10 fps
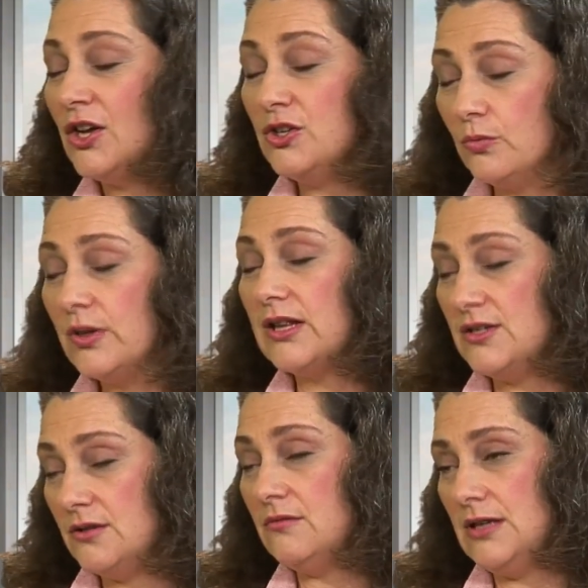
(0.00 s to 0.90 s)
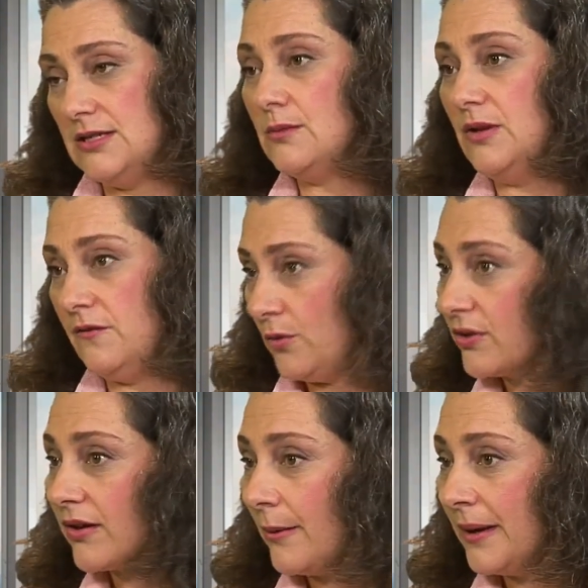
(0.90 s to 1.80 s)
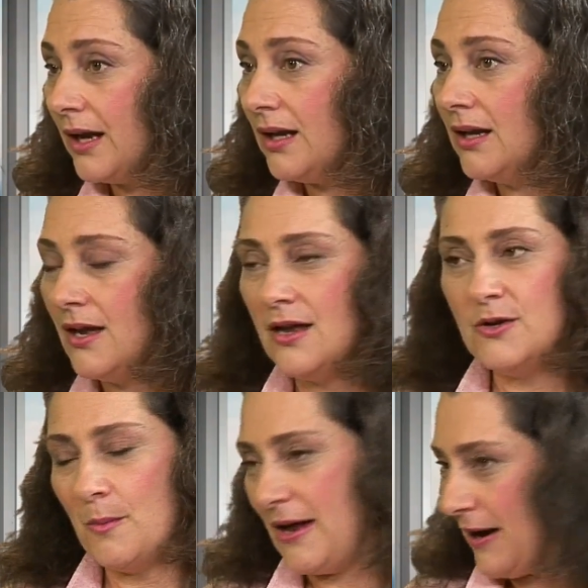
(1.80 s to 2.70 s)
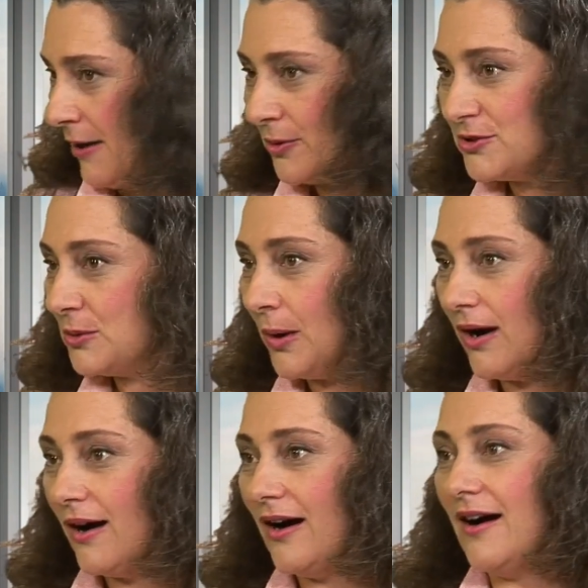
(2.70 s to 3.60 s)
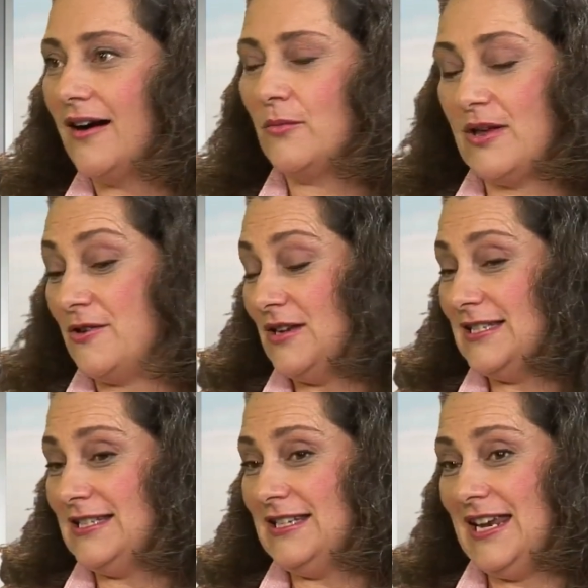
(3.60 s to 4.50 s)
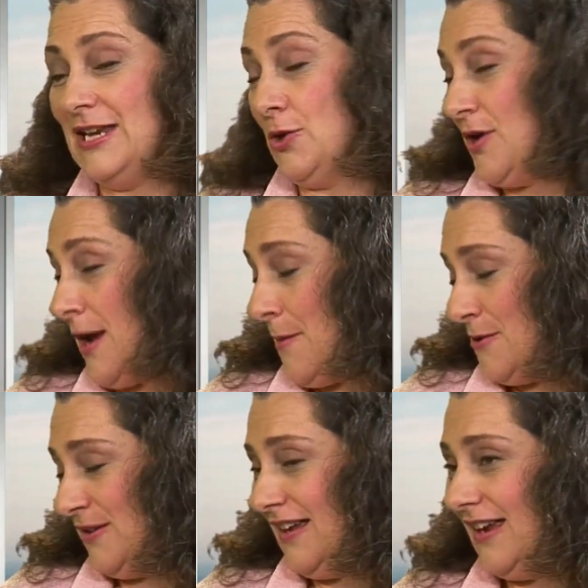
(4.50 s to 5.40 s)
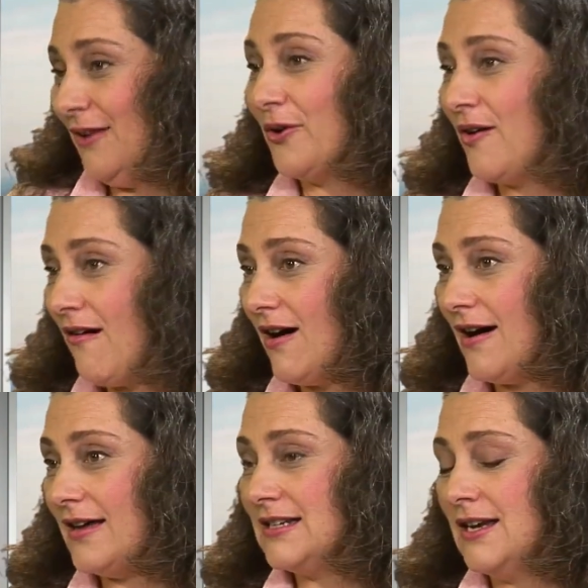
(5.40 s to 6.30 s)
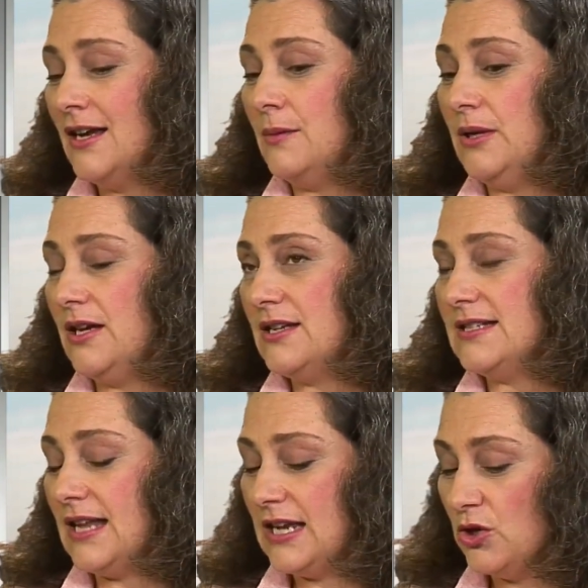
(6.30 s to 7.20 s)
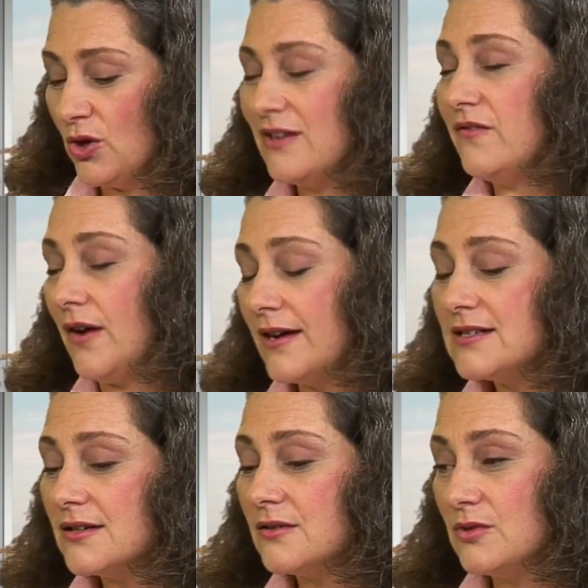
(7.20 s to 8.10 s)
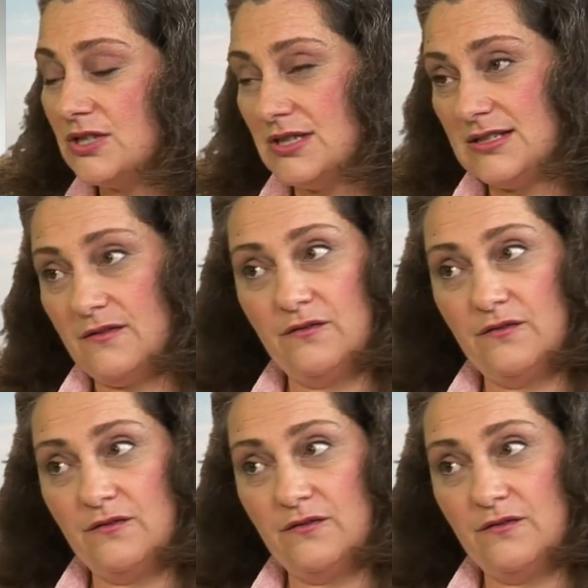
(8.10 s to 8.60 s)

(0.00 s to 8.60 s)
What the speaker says: You really do need to be forthcoming, no matter how old you are, whether it's in your name only or not, because your advisor, which is